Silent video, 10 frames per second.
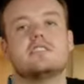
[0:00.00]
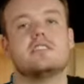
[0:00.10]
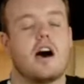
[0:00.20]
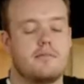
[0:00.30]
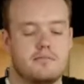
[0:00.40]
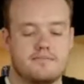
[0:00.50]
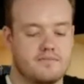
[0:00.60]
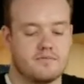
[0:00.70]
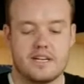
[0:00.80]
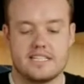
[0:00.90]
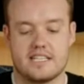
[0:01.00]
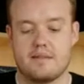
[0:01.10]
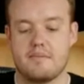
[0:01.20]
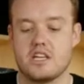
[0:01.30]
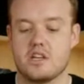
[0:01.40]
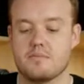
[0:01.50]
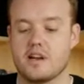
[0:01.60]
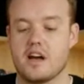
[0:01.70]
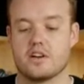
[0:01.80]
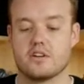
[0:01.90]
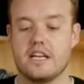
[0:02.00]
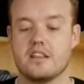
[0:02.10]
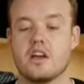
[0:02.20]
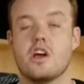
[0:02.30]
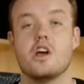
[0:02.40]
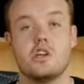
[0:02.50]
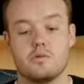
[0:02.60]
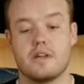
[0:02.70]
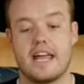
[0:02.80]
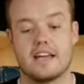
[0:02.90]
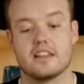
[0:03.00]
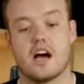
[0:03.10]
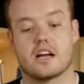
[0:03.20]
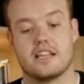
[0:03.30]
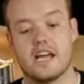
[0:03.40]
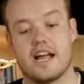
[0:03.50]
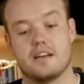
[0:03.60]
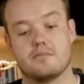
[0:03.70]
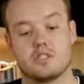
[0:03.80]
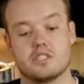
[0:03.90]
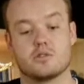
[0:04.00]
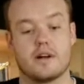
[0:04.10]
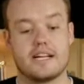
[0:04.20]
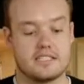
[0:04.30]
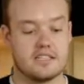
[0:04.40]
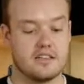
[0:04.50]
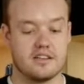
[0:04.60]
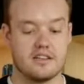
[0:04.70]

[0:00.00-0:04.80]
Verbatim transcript: some reason they make you put it underneath, you can lock the item, which is great.